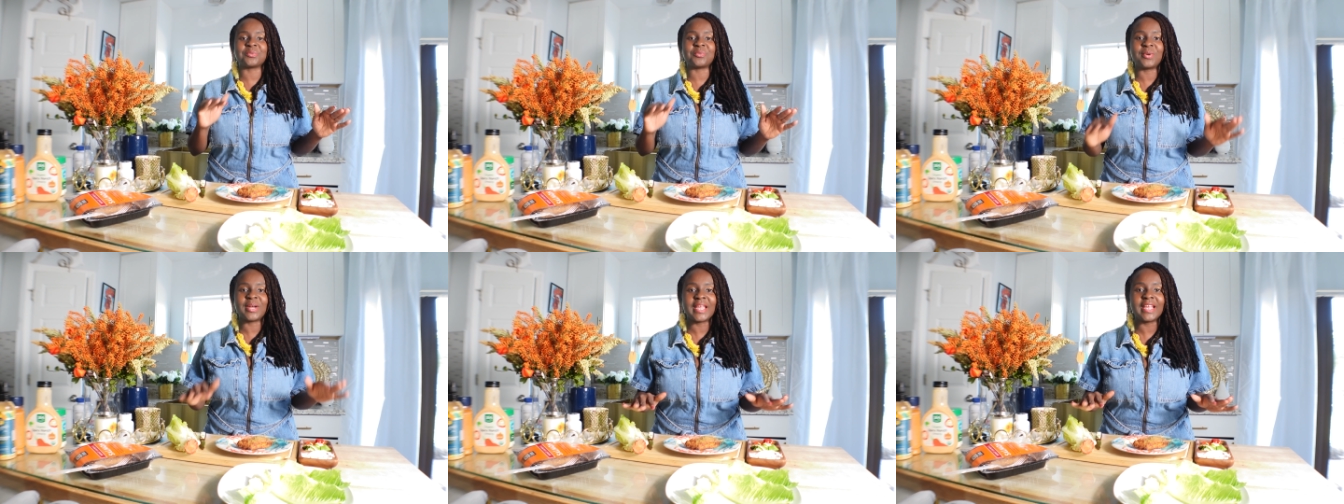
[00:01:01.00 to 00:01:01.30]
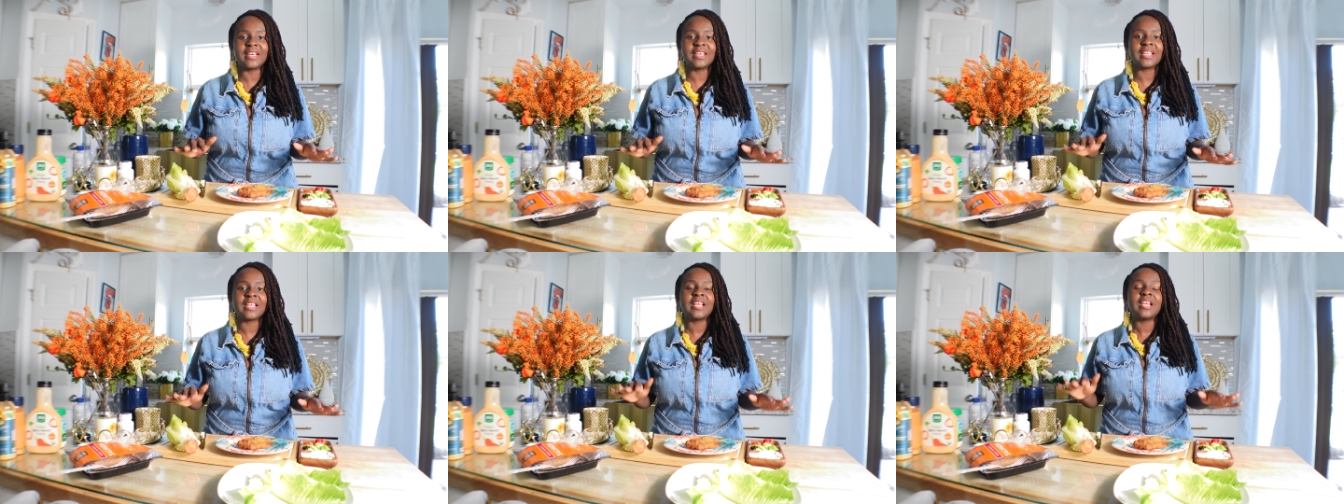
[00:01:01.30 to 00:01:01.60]

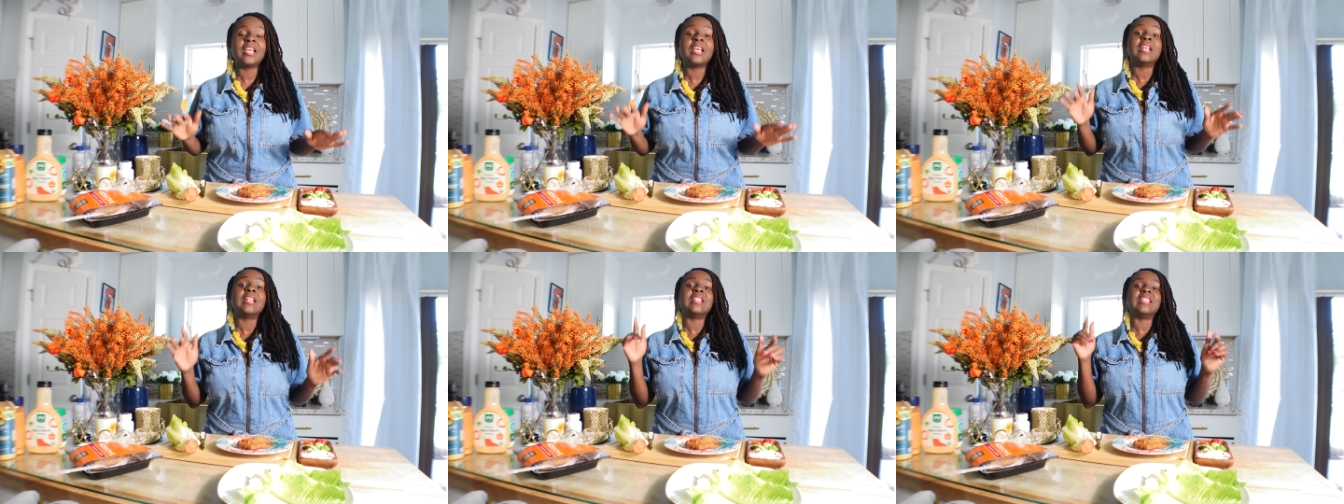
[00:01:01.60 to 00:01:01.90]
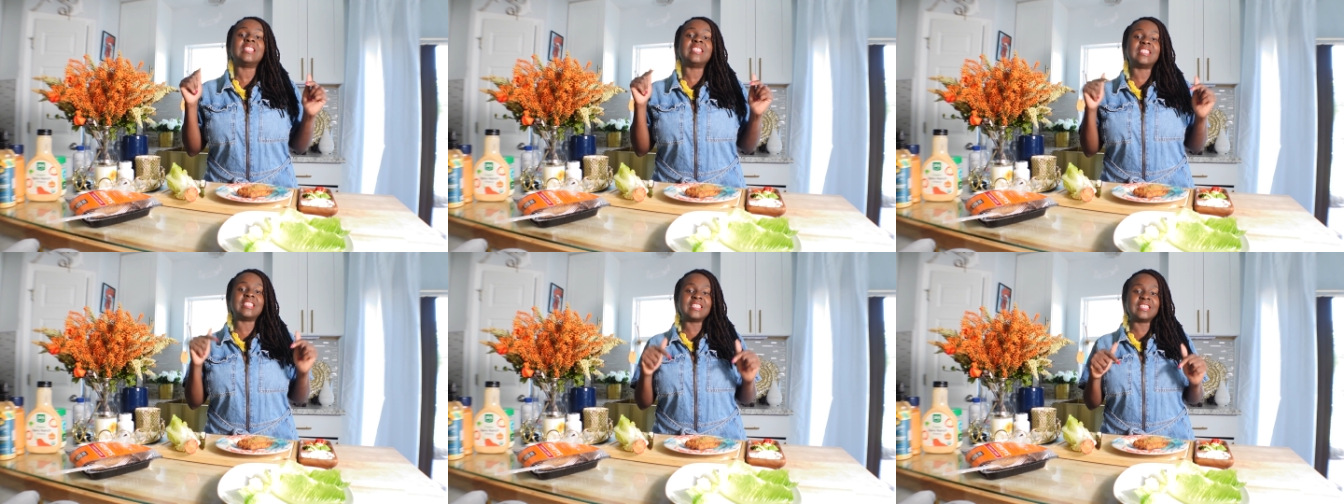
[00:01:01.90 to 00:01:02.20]
weight,
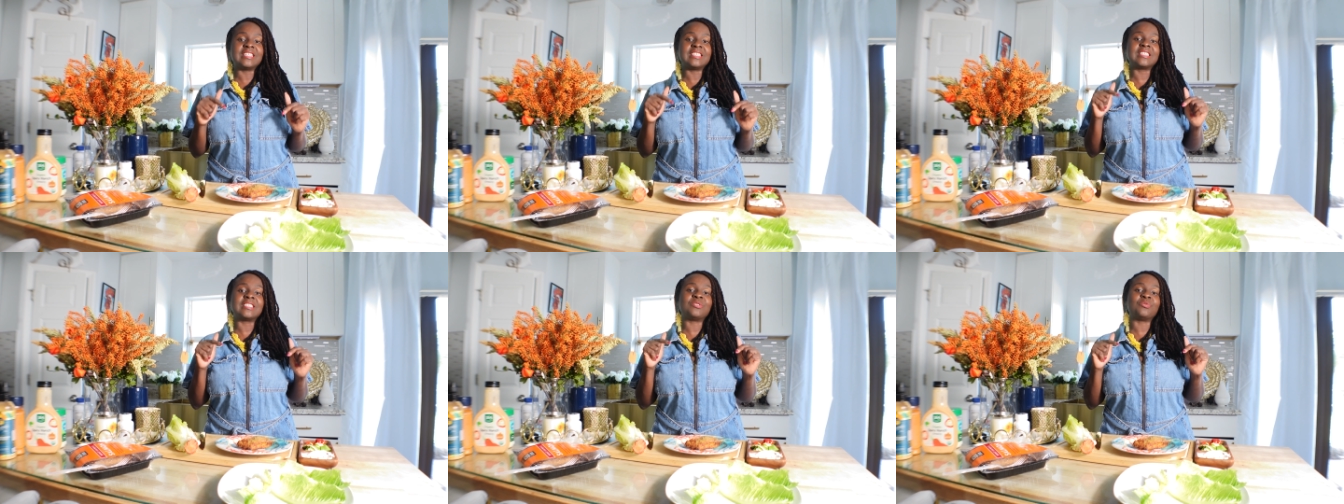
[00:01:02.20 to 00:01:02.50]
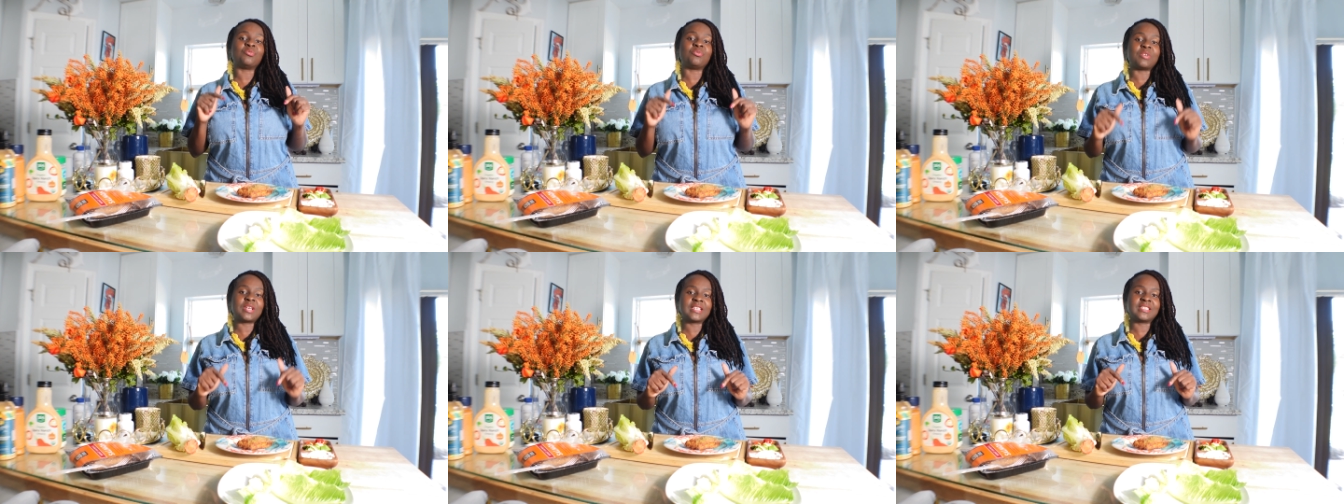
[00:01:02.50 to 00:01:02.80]
this
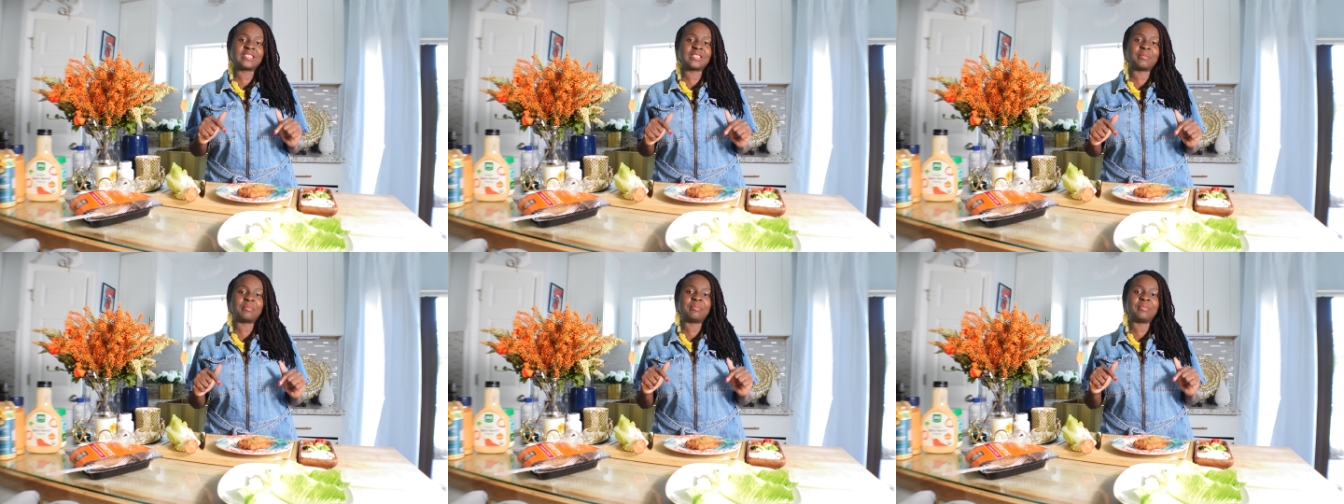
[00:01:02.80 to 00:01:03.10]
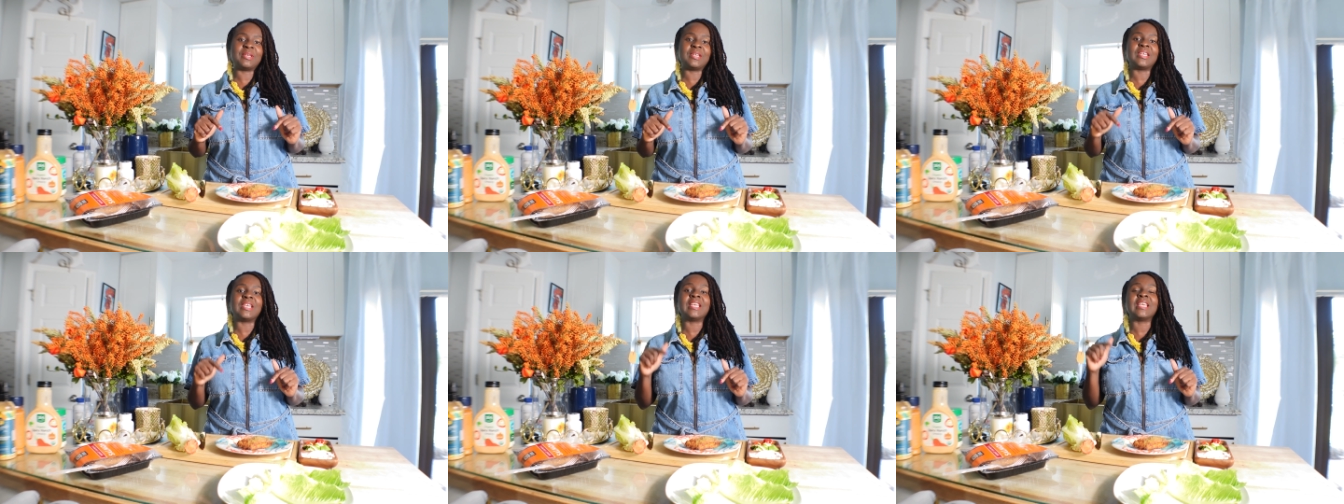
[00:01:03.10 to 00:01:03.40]

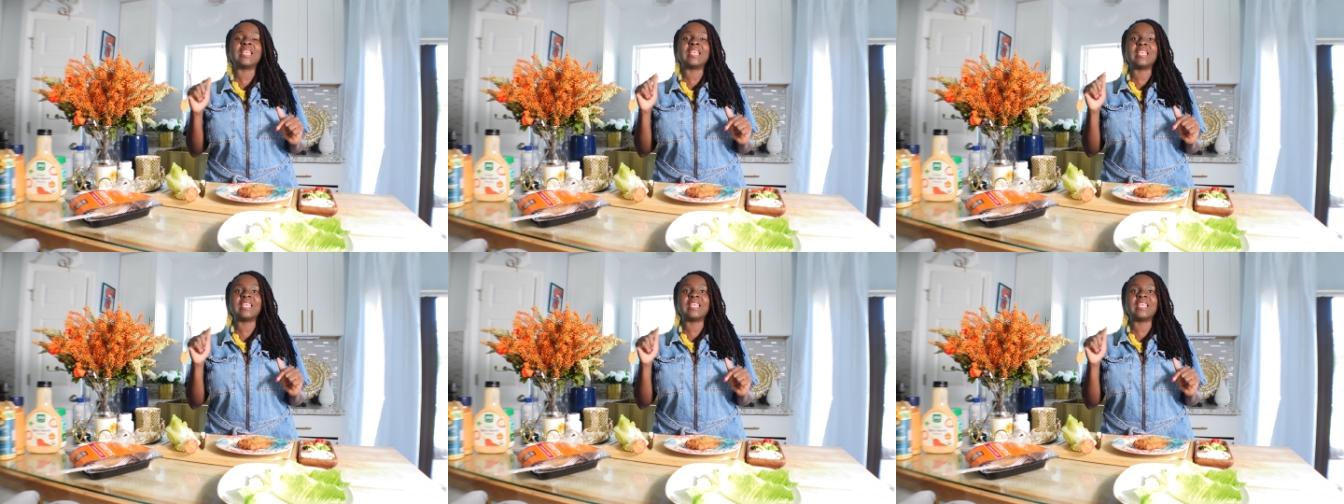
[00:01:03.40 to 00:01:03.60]
recipe